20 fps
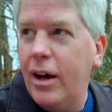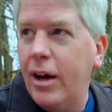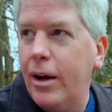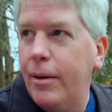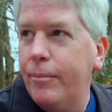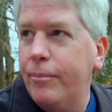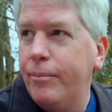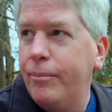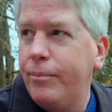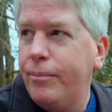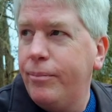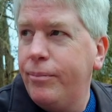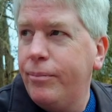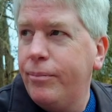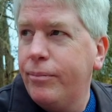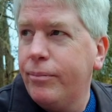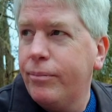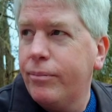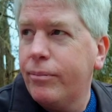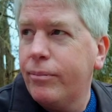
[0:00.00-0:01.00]
Or
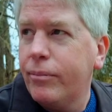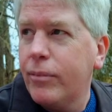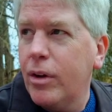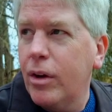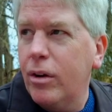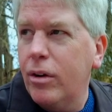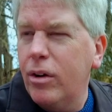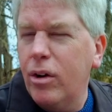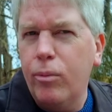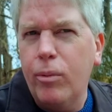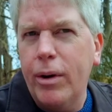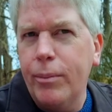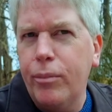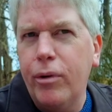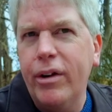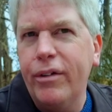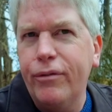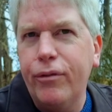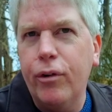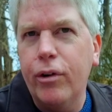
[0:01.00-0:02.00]

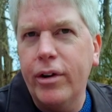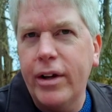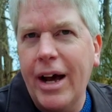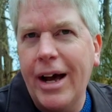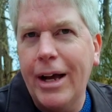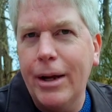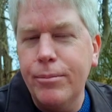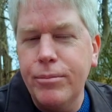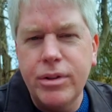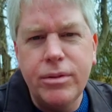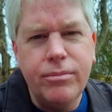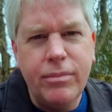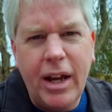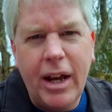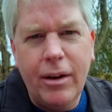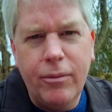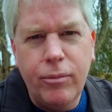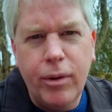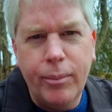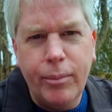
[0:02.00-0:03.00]
1.4 times,
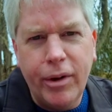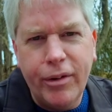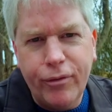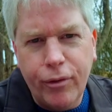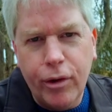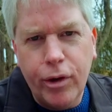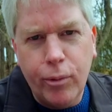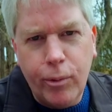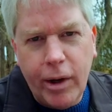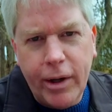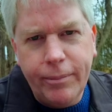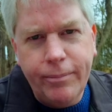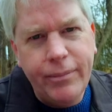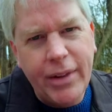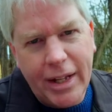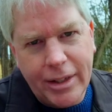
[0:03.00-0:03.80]
yeah, 1.4-1.